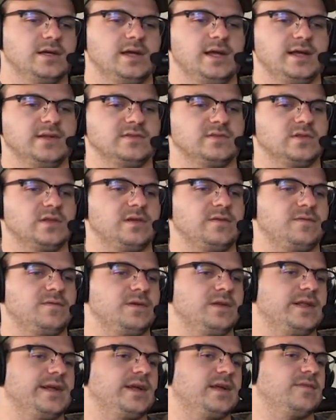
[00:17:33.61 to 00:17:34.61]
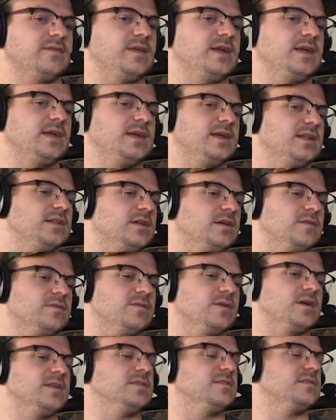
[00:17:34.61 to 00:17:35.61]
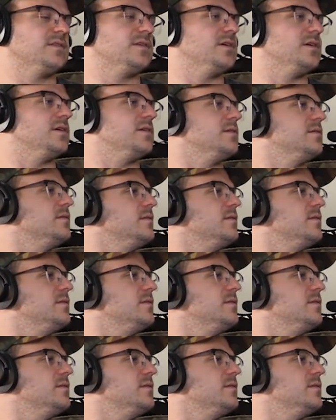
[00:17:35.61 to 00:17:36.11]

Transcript: And so they feel like if they can get their friends to